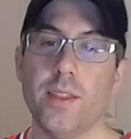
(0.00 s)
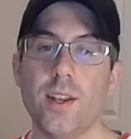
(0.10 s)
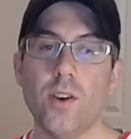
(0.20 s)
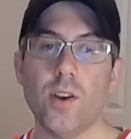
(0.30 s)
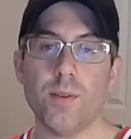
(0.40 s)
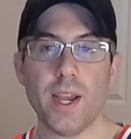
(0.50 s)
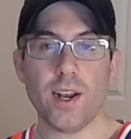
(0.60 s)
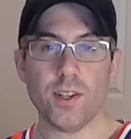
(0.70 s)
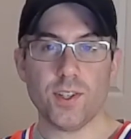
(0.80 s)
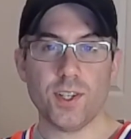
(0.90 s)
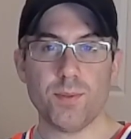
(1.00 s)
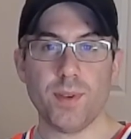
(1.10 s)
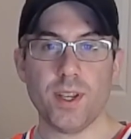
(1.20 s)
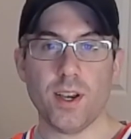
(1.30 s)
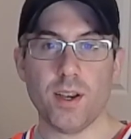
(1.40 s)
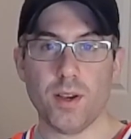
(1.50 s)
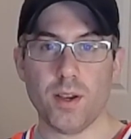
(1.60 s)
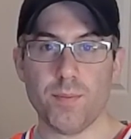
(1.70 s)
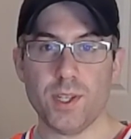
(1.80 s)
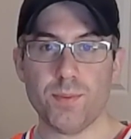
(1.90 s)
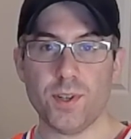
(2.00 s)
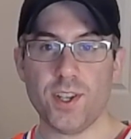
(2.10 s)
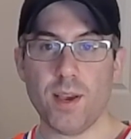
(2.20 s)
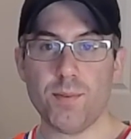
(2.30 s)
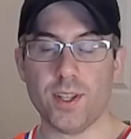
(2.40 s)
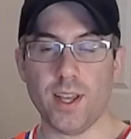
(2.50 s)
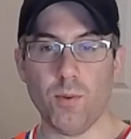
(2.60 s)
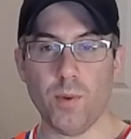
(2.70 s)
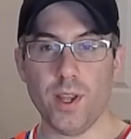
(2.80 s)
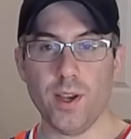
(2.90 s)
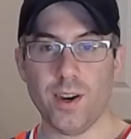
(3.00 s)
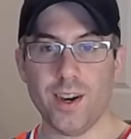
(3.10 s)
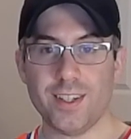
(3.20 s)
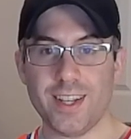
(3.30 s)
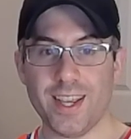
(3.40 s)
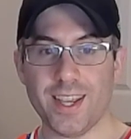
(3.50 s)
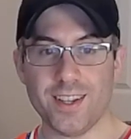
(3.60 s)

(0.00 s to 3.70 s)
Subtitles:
note it might also just be a misperception, that we are taking